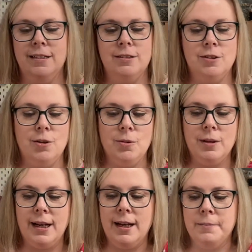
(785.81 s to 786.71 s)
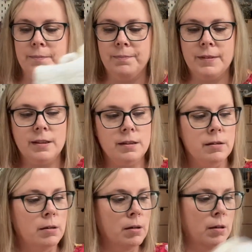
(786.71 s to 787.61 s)
So
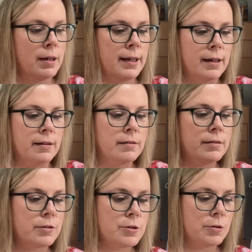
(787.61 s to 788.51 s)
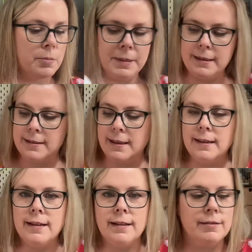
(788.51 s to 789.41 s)
hang on, there's other bits
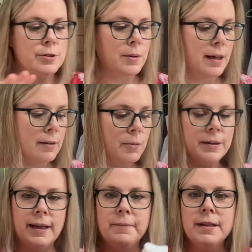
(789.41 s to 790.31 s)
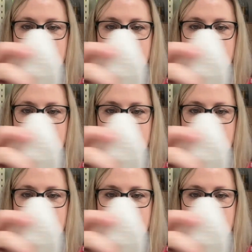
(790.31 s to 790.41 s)
in here as well. Oh yeah.